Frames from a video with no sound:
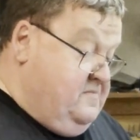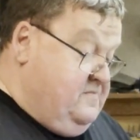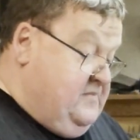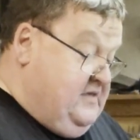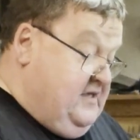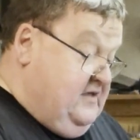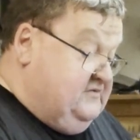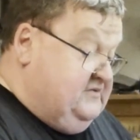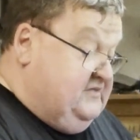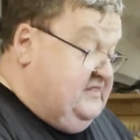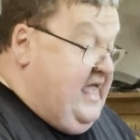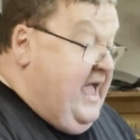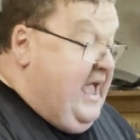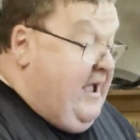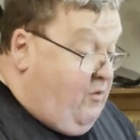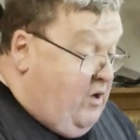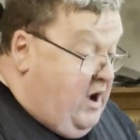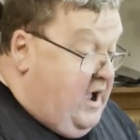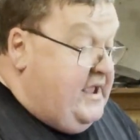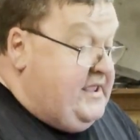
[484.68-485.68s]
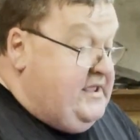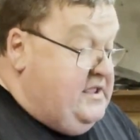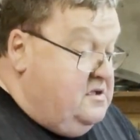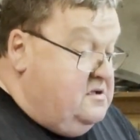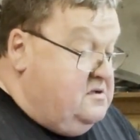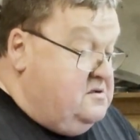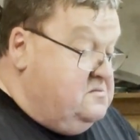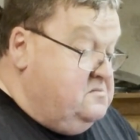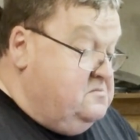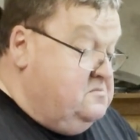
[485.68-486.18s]
It goes that way,
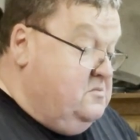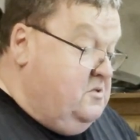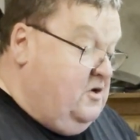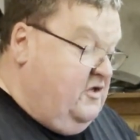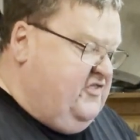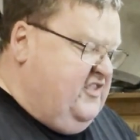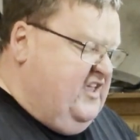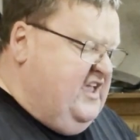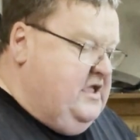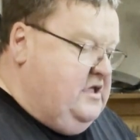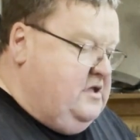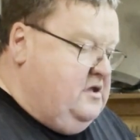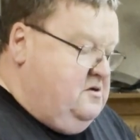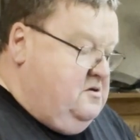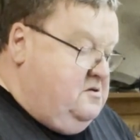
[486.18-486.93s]
I think.